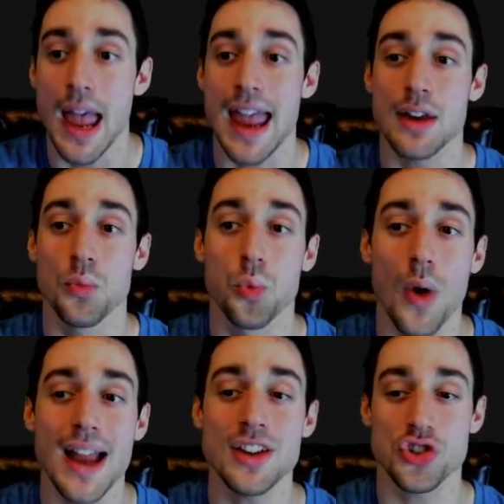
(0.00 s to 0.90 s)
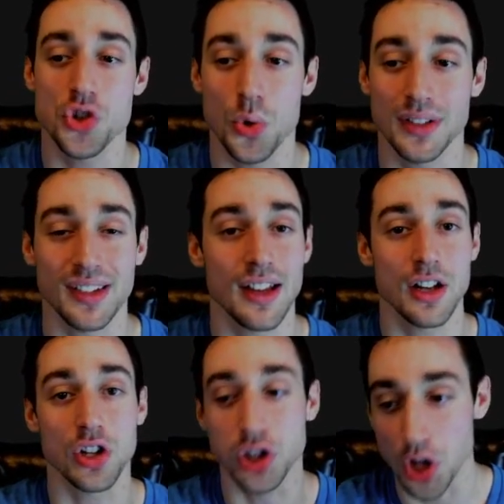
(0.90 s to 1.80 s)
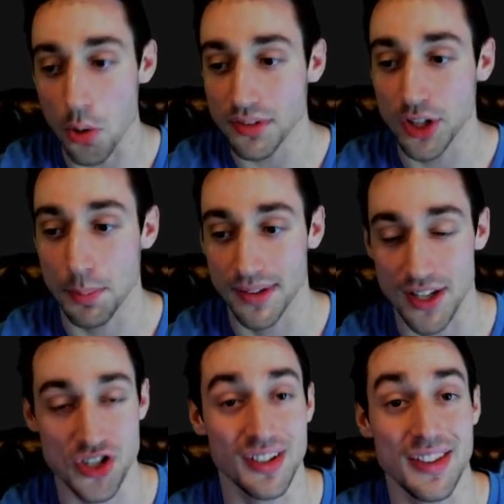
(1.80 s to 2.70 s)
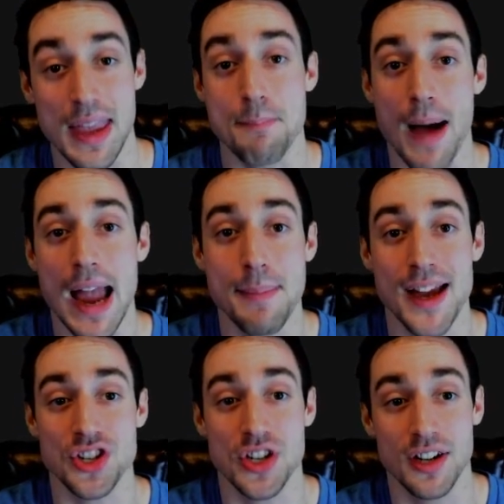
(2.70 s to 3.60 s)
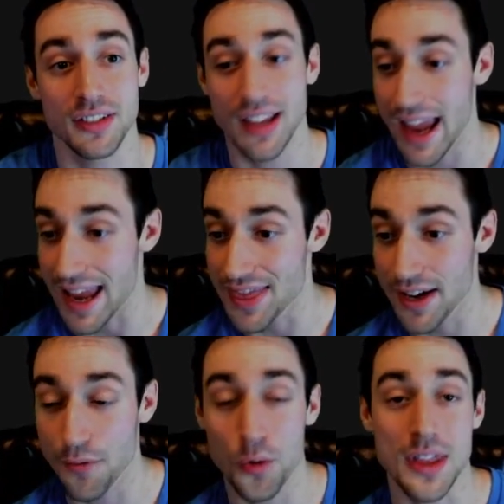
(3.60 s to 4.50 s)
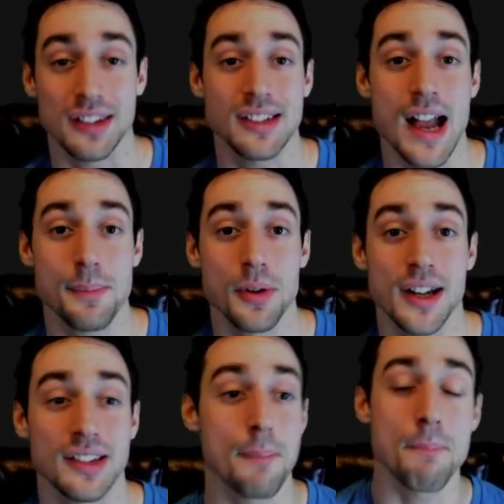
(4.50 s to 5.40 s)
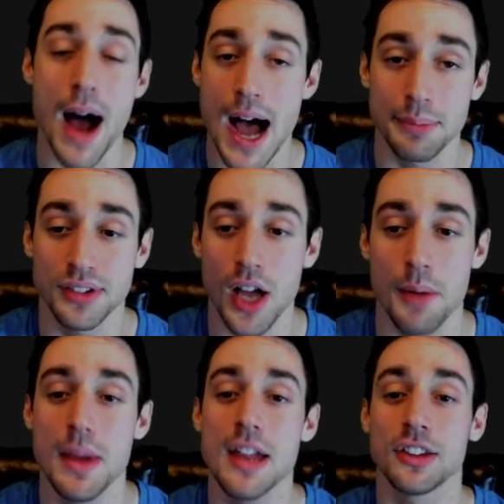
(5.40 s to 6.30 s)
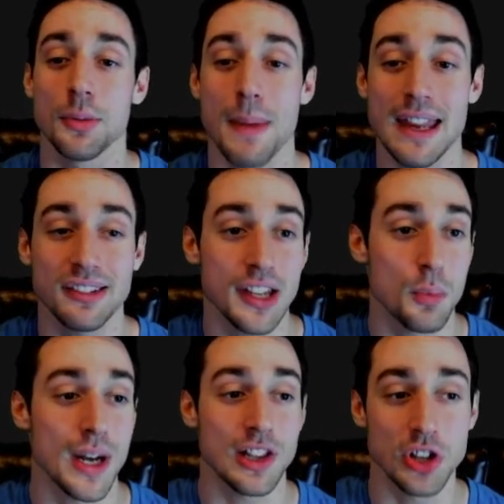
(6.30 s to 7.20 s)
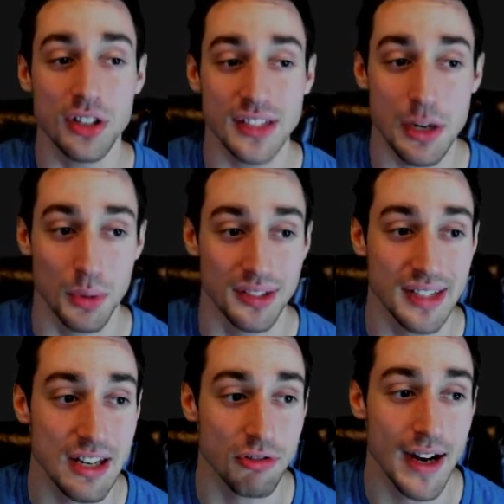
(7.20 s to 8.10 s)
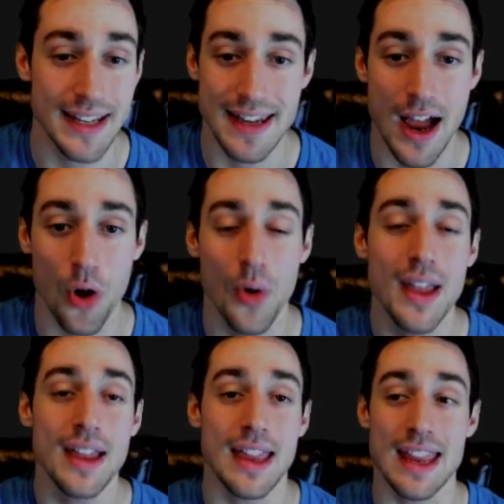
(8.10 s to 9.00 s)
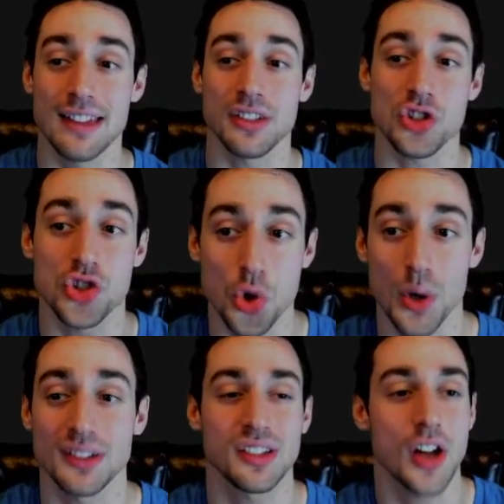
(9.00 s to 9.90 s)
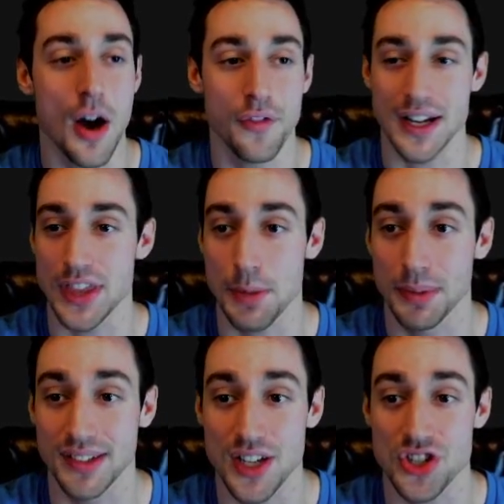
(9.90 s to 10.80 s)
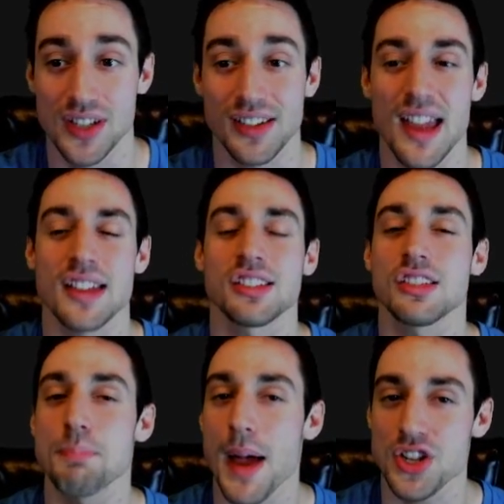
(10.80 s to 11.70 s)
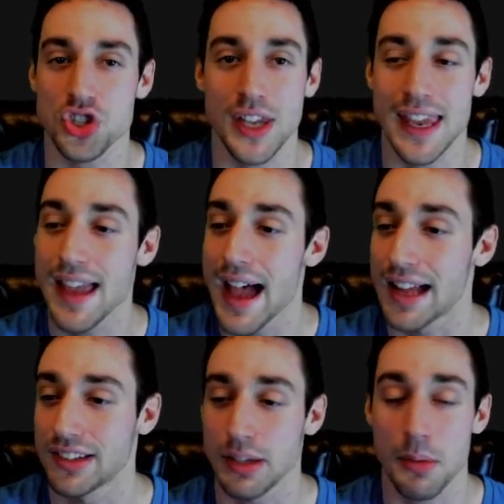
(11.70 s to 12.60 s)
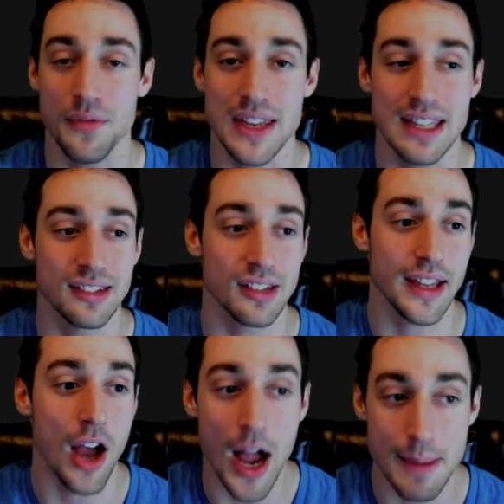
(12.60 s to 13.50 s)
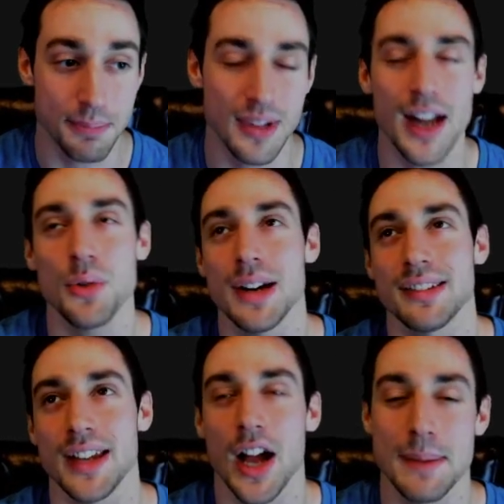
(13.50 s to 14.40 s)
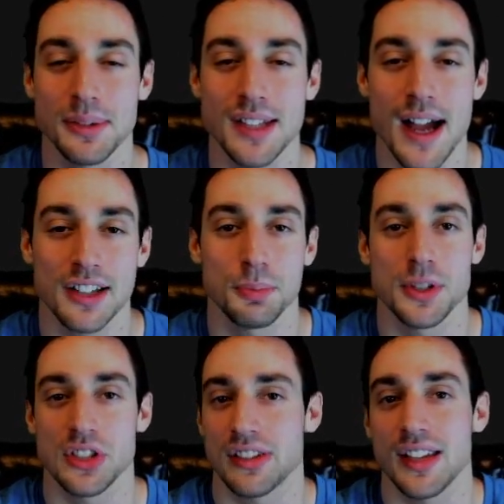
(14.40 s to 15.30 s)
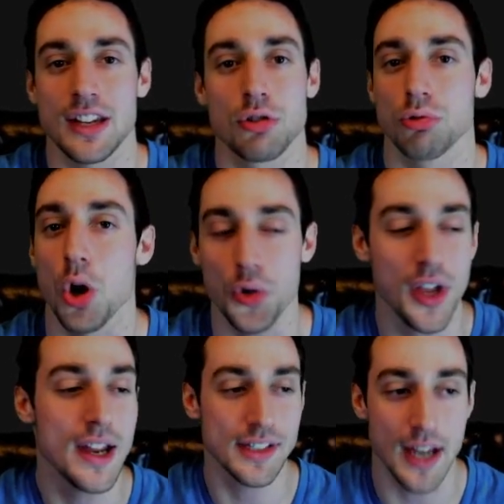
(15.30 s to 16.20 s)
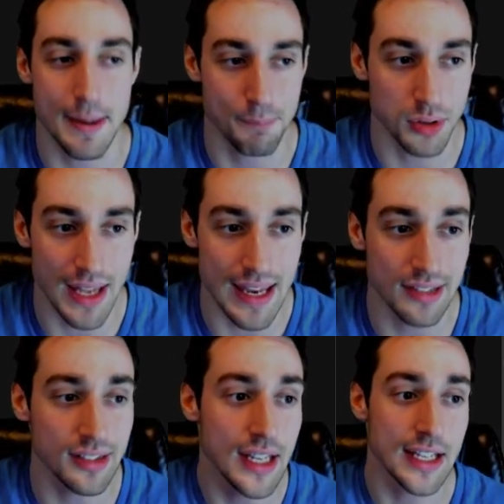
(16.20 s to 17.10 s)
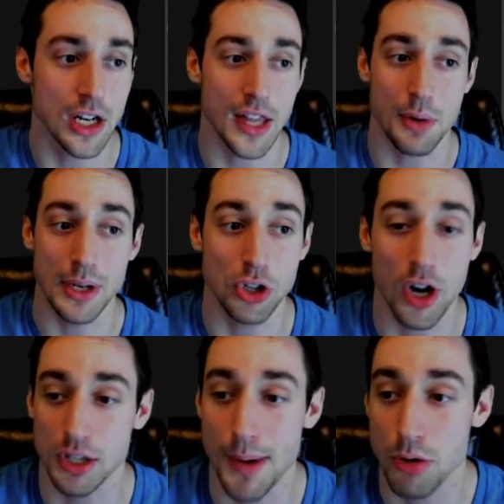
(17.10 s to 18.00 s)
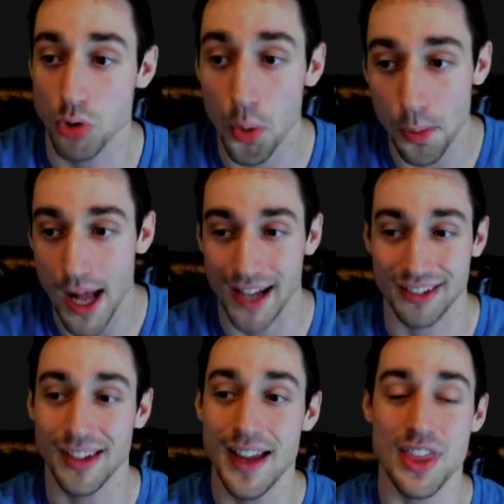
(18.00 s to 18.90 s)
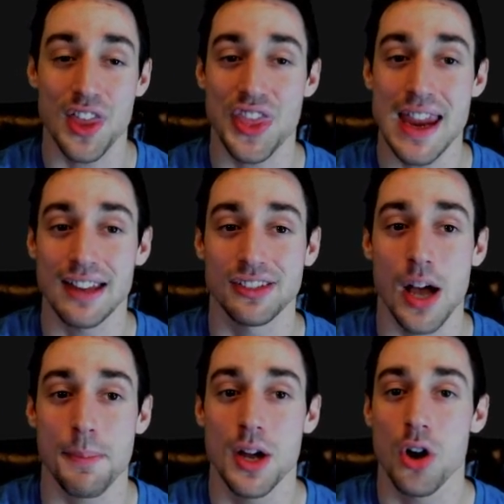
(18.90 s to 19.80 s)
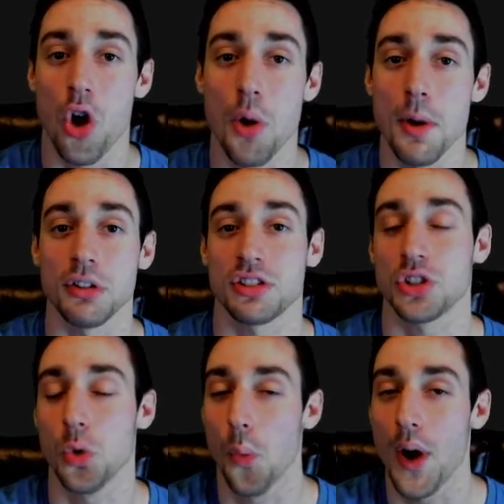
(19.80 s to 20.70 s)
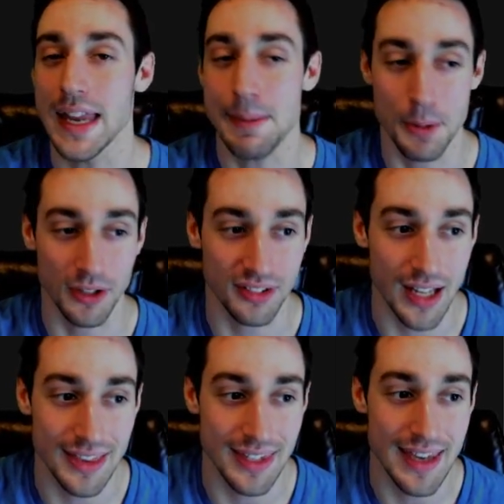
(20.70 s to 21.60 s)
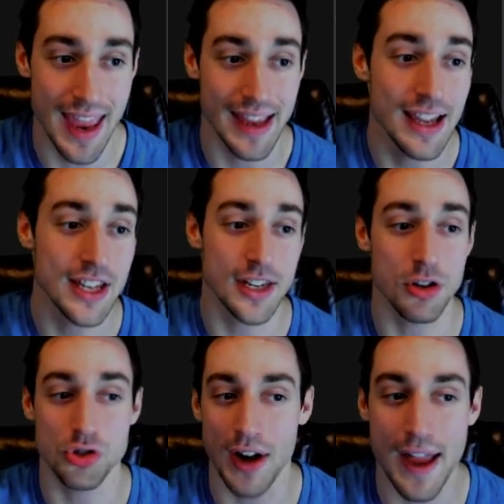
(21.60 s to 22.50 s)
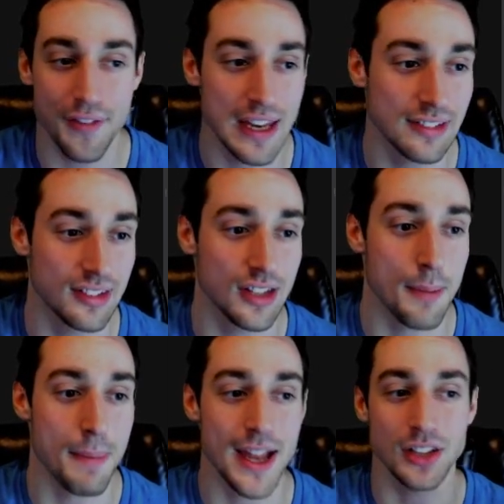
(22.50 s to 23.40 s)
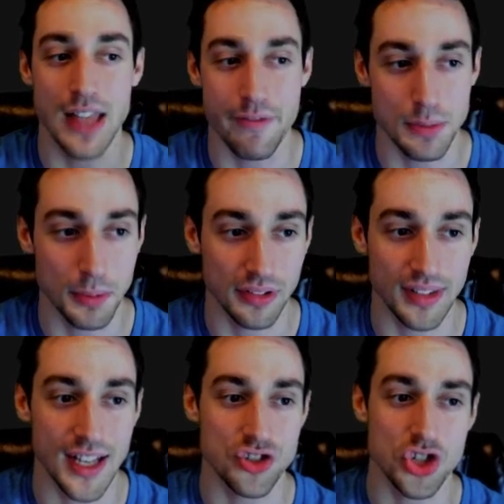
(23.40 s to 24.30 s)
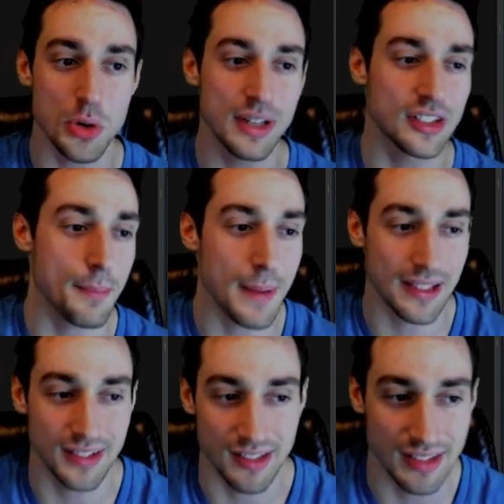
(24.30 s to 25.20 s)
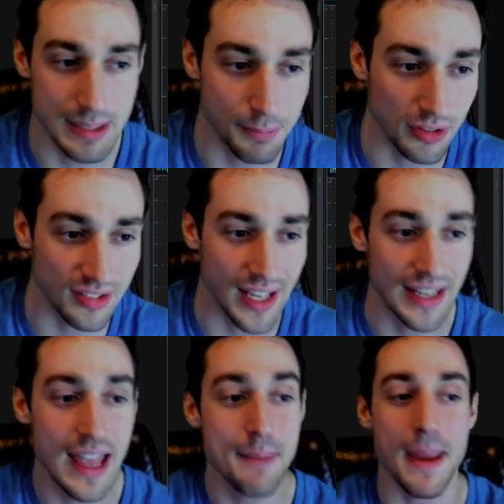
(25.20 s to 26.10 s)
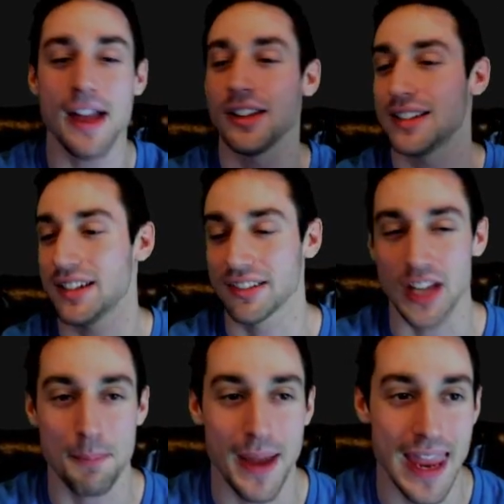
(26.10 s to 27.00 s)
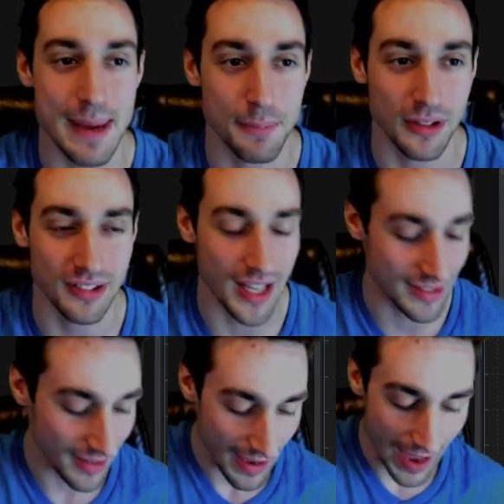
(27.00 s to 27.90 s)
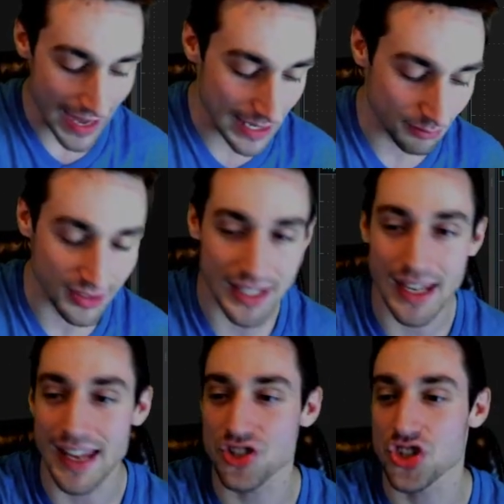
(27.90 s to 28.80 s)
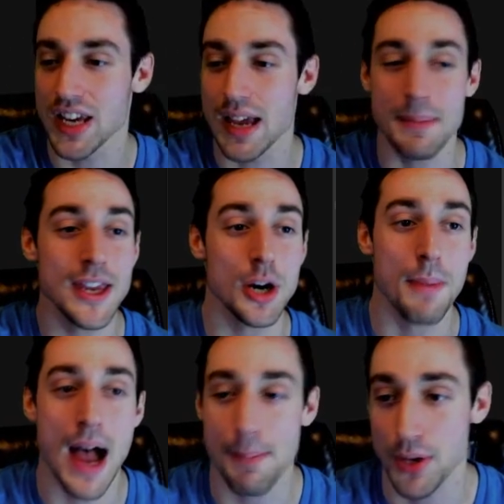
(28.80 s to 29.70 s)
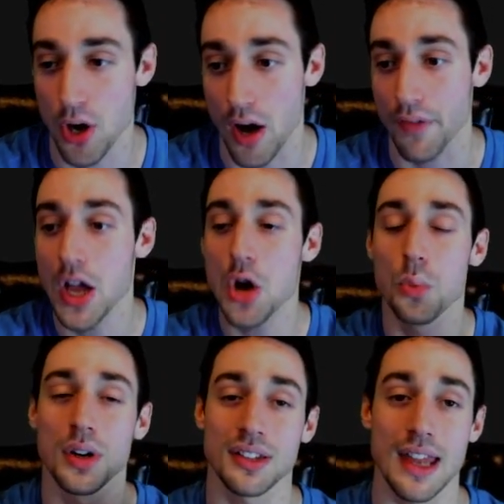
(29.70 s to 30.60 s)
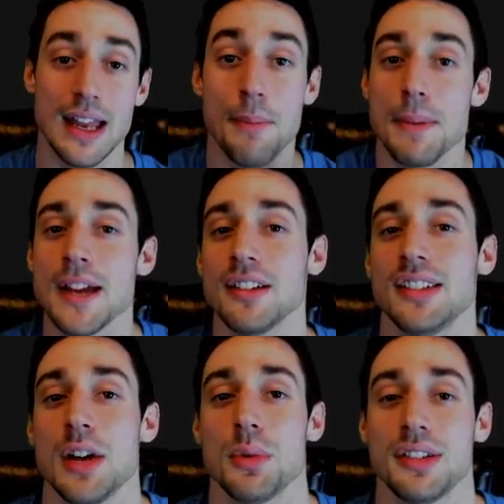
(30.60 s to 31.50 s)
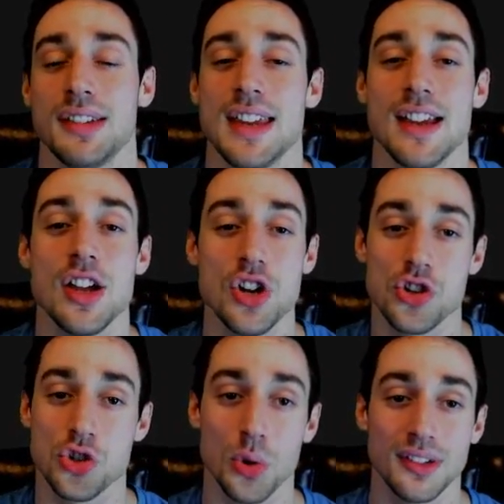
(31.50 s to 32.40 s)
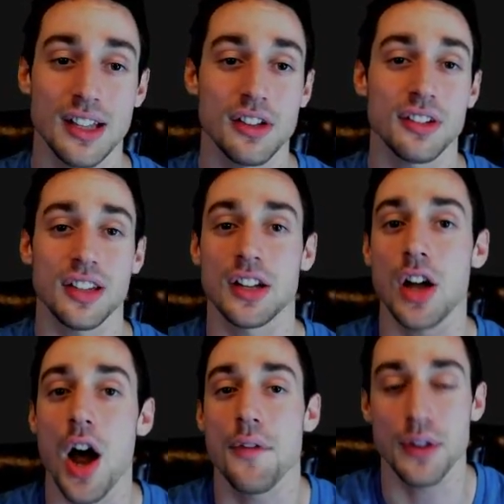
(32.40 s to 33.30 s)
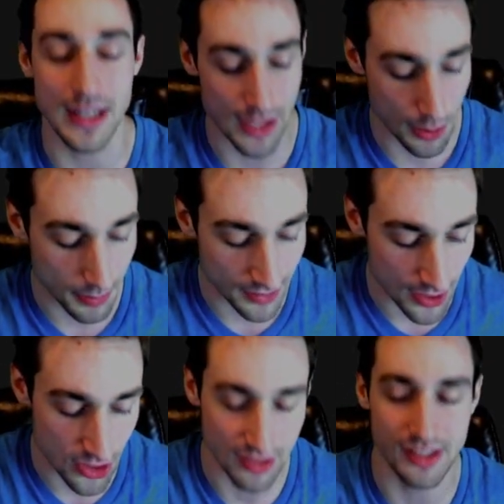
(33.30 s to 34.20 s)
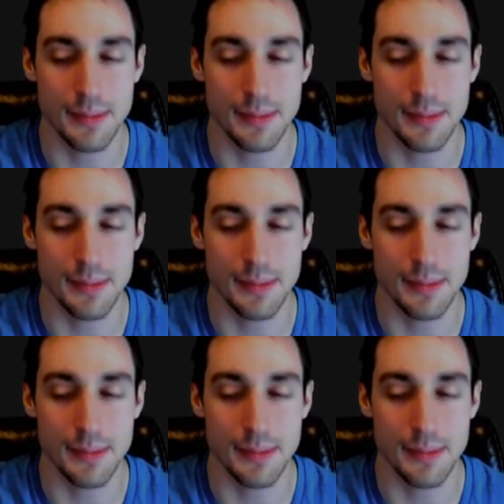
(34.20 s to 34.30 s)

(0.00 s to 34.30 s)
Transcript: And when shorts close their positions, they buy back shares, and therefore the stock price pops up. So basically, what it looks like we're seeing right now is shorts covering their positions, especially on some of these like hype, I don't want to say hype stocks, but just like growth type plays, you know, like we talked about Roblox. The thing is up almost 20% today. You know, DraftKings is up by 11%, Chewy's up by 16%, Palantir's up by 8%, AMC and GME are popping off. We're, it appears that we're seeing short sellers covering their positions. And I'm